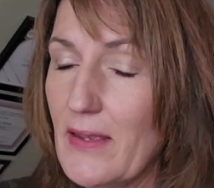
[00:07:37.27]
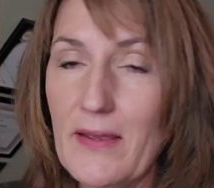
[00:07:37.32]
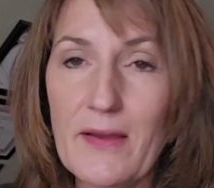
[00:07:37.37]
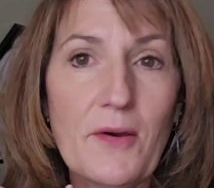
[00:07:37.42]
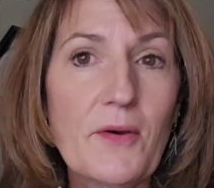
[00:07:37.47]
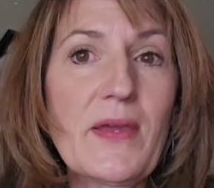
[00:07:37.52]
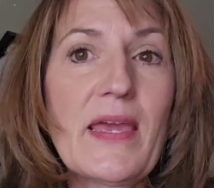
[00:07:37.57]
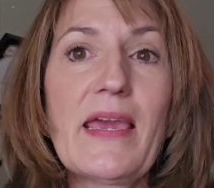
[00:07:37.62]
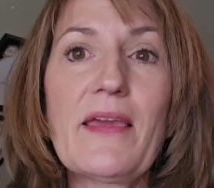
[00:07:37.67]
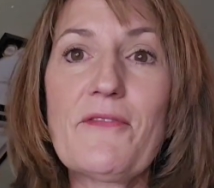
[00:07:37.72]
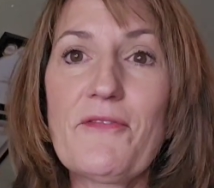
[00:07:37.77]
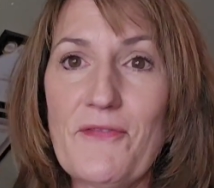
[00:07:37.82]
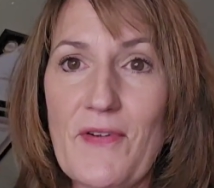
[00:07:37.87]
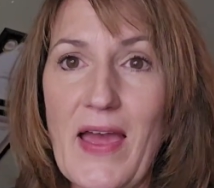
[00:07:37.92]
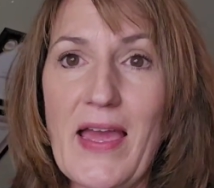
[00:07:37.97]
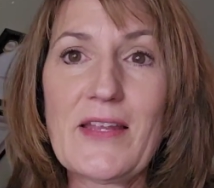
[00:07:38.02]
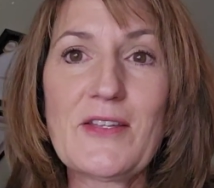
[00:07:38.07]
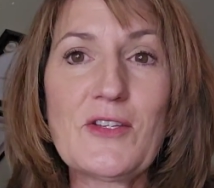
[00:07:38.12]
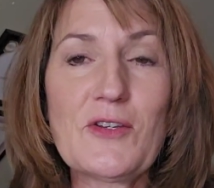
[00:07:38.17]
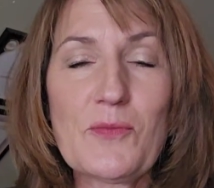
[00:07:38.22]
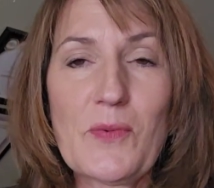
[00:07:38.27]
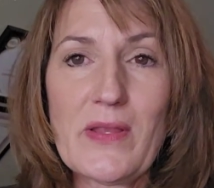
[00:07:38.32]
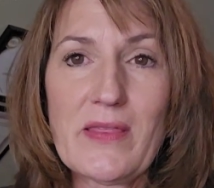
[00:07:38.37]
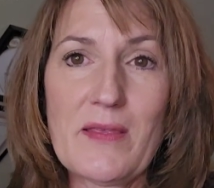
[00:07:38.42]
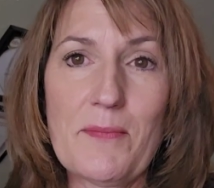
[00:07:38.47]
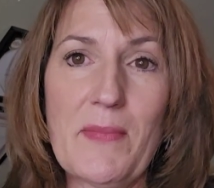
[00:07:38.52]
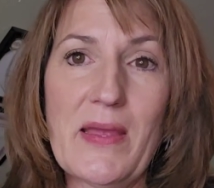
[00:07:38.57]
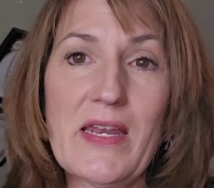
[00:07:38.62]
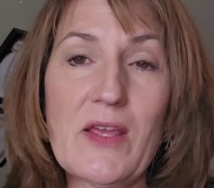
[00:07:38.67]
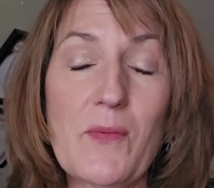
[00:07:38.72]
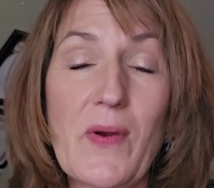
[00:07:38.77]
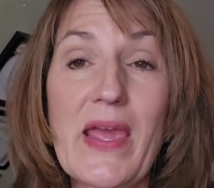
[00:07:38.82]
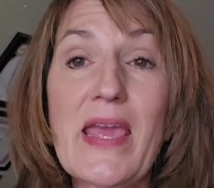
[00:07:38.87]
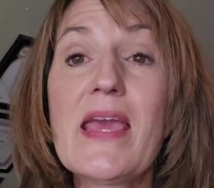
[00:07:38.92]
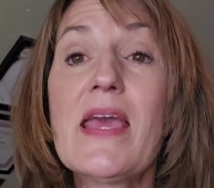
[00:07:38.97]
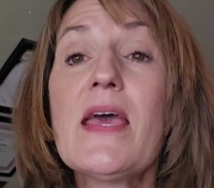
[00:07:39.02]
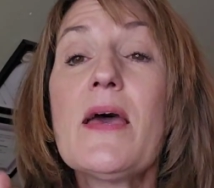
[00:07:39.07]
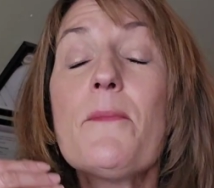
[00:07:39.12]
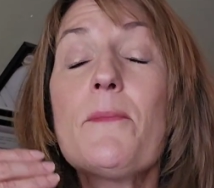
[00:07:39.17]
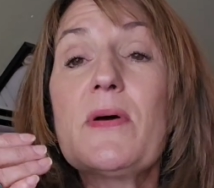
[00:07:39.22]
Okay, fine, you want them anyway.
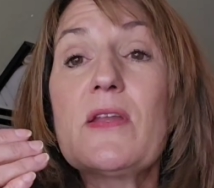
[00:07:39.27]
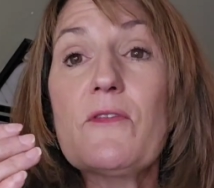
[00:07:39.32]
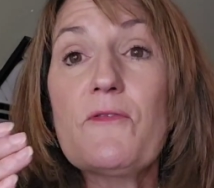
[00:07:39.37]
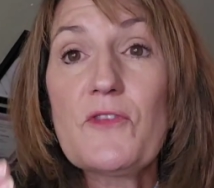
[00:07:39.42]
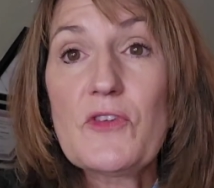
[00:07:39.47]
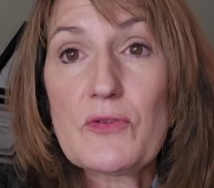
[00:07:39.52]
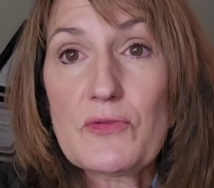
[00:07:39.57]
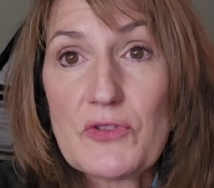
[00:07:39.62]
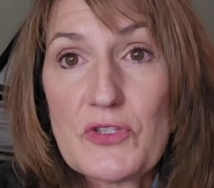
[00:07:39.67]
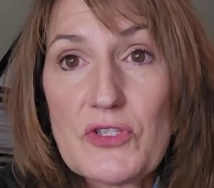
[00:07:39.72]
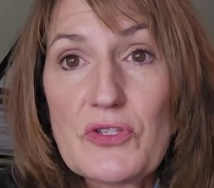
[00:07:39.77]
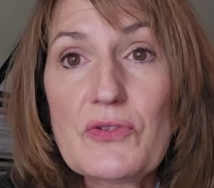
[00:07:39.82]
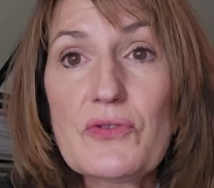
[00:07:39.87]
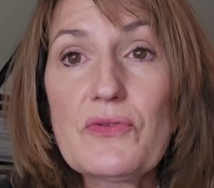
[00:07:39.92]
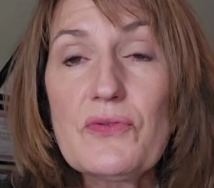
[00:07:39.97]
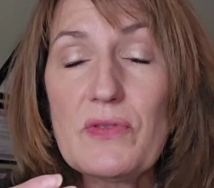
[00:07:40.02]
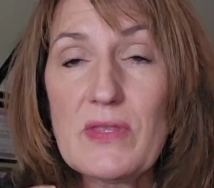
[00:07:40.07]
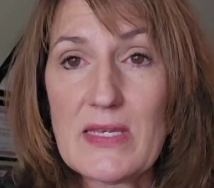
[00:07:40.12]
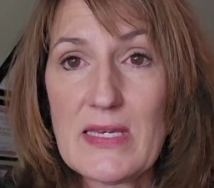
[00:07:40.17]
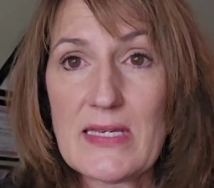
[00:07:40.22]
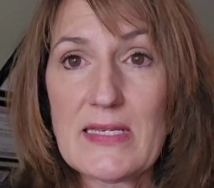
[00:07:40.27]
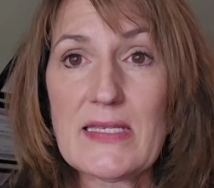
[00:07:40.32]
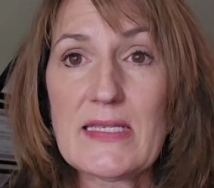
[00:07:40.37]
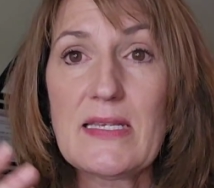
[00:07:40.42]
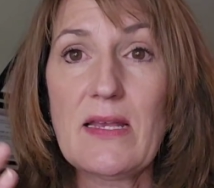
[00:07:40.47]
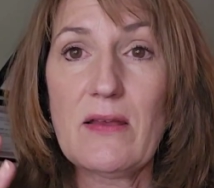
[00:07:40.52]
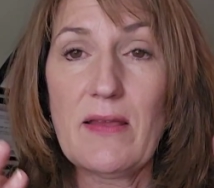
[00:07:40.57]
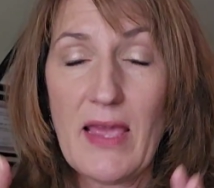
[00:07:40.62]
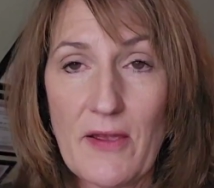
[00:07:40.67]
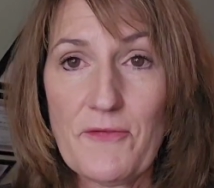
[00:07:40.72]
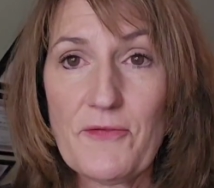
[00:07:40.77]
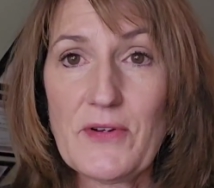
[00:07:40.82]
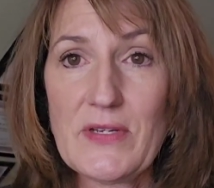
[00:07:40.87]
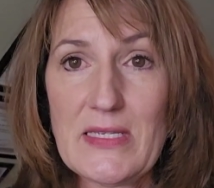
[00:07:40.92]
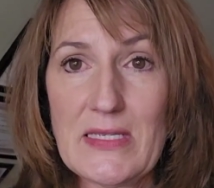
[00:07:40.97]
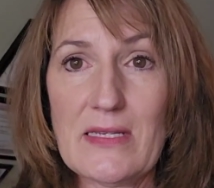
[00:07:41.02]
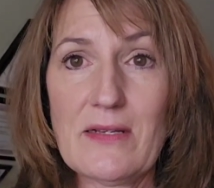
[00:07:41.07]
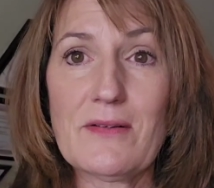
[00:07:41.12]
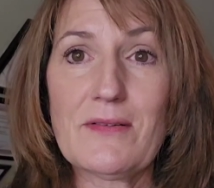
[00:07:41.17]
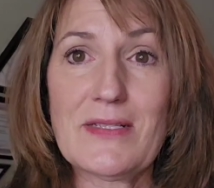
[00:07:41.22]
But if you do this every
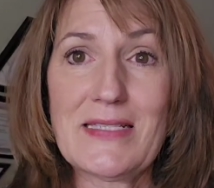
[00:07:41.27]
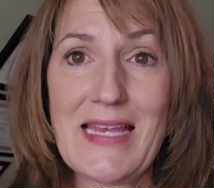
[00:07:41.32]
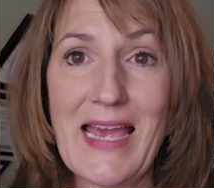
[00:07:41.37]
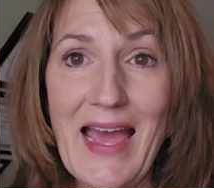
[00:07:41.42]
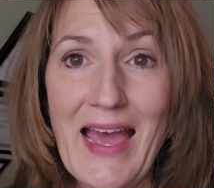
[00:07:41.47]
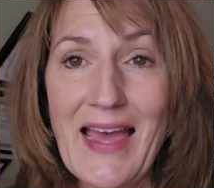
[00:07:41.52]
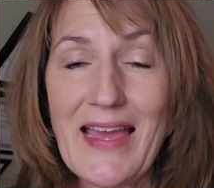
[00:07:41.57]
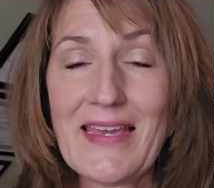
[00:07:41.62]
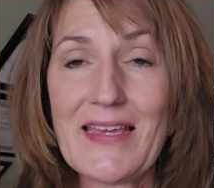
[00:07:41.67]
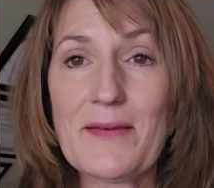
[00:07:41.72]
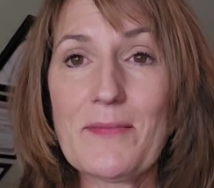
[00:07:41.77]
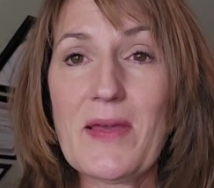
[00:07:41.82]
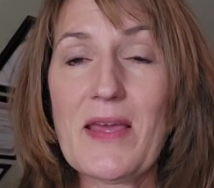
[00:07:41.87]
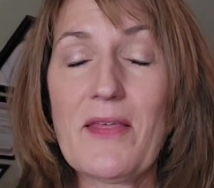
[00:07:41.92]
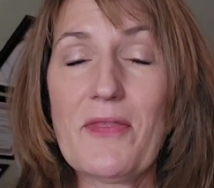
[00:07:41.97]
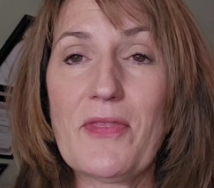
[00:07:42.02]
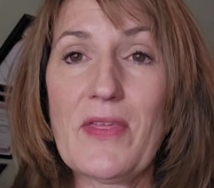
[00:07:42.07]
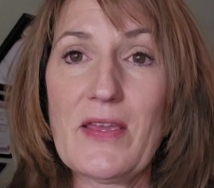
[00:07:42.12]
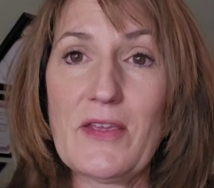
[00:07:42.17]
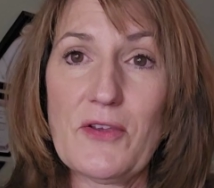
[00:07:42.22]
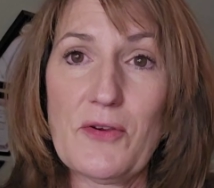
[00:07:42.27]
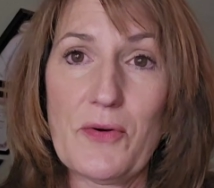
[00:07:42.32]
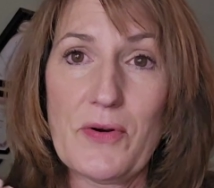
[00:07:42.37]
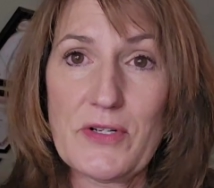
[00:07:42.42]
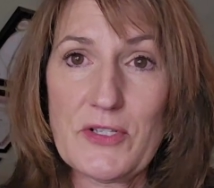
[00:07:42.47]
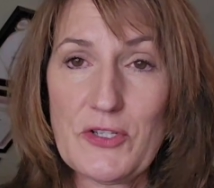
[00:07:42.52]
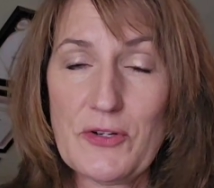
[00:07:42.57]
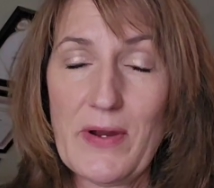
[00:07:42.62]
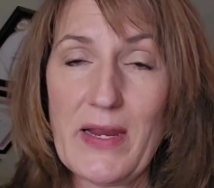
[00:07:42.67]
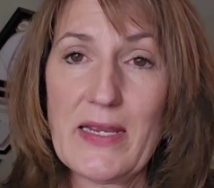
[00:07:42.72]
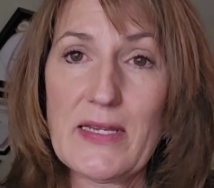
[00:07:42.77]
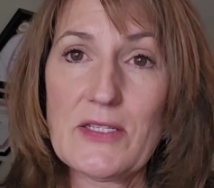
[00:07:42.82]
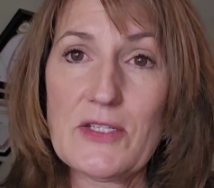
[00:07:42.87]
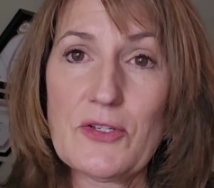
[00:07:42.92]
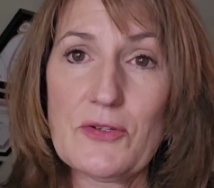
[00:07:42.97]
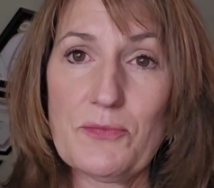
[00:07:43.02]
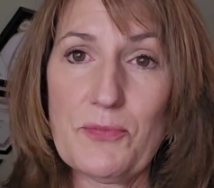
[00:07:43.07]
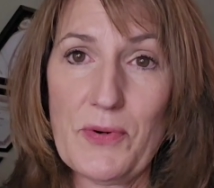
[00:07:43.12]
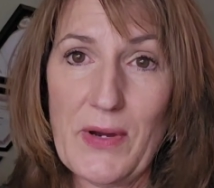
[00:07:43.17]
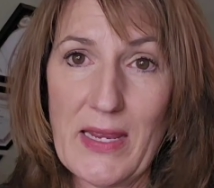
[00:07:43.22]
single time that you're trying
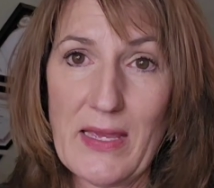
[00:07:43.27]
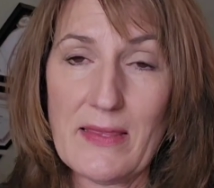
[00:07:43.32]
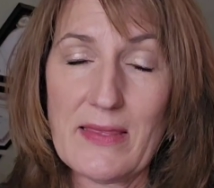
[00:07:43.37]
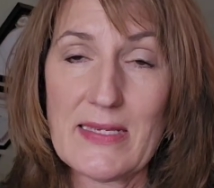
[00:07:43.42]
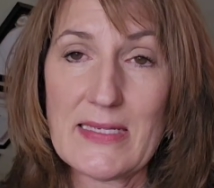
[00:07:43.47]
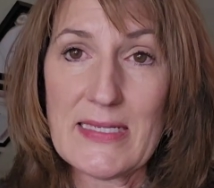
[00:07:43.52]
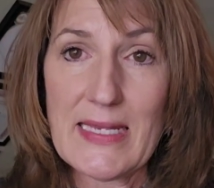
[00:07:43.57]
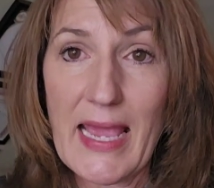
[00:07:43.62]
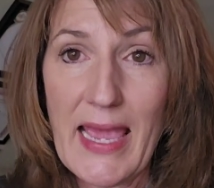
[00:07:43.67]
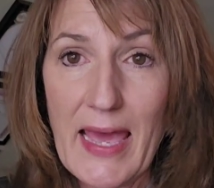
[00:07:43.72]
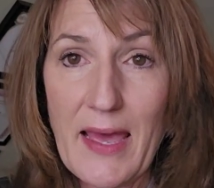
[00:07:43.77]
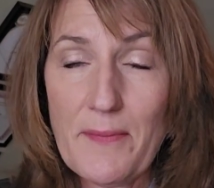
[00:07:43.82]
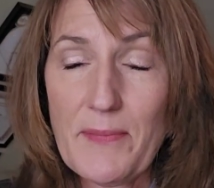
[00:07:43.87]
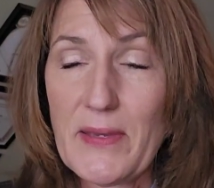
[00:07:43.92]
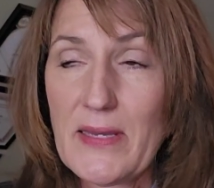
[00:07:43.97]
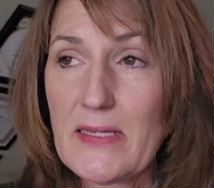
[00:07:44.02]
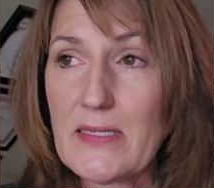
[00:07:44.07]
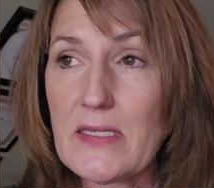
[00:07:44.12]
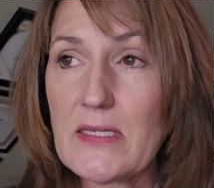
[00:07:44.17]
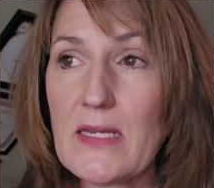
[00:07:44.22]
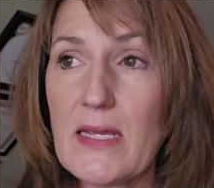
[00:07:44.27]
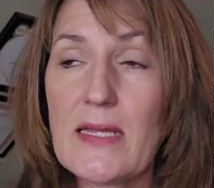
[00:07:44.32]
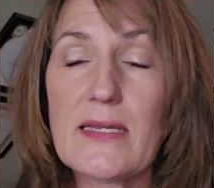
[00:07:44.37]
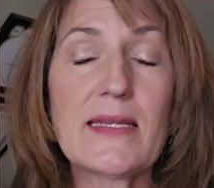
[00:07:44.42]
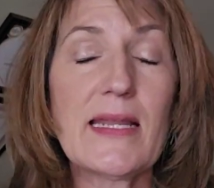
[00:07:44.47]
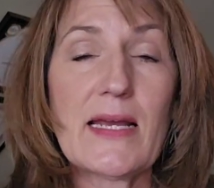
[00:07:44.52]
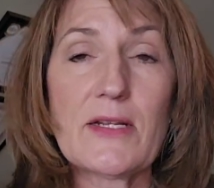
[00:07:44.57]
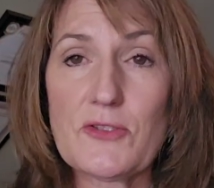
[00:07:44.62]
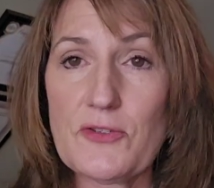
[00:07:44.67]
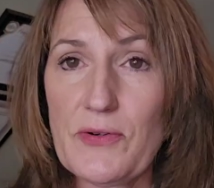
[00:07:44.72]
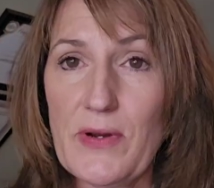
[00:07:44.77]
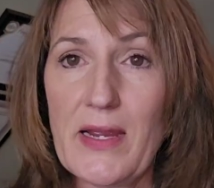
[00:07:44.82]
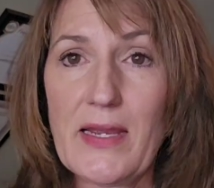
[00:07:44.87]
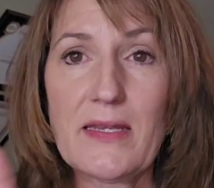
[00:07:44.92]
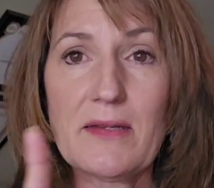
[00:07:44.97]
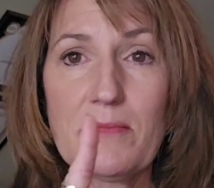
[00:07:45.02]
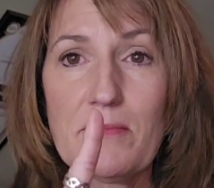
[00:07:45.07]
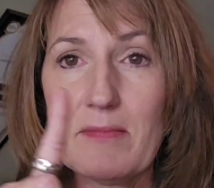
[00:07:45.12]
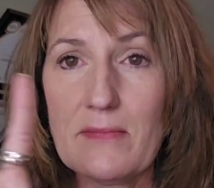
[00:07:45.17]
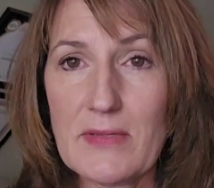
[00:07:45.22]
to break this habit, not
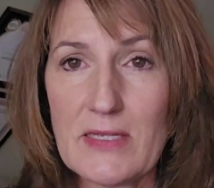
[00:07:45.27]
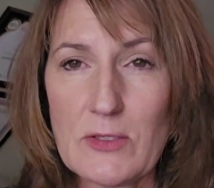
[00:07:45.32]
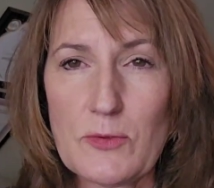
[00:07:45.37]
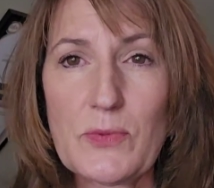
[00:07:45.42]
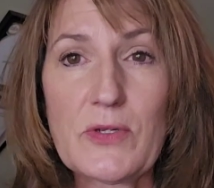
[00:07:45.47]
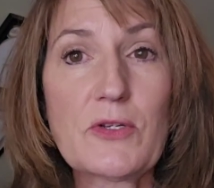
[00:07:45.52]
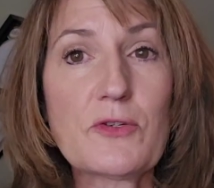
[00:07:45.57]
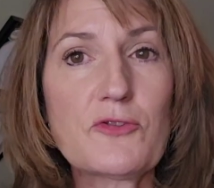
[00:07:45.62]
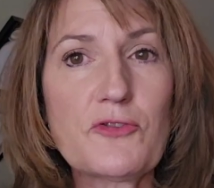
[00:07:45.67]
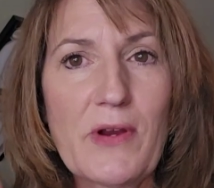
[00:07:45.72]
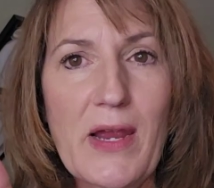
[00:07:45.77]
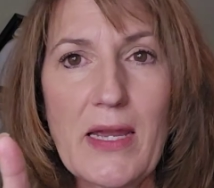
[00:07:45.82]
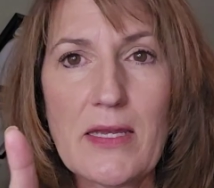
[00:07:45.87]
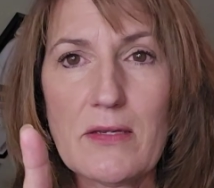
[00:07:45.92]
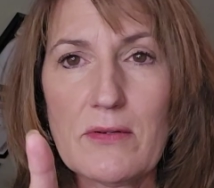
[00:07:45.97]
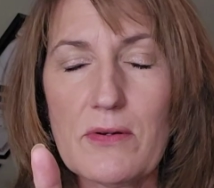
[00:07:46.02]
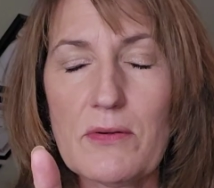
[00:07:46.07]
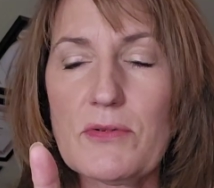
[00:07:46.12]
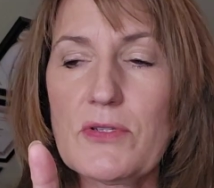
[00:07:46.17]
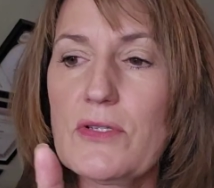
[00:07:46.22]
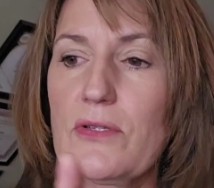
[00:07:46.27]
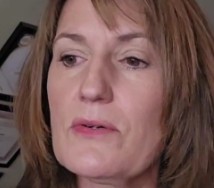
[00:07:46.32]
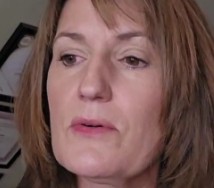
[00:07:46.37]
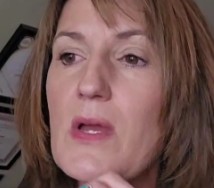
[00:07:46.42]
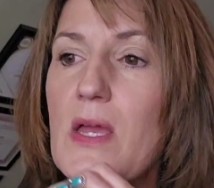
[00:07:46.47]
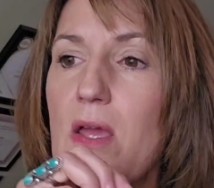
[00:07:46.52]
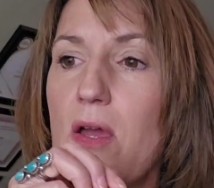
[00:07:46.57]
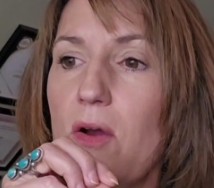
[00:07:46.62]
trying, because when you try, you don't do.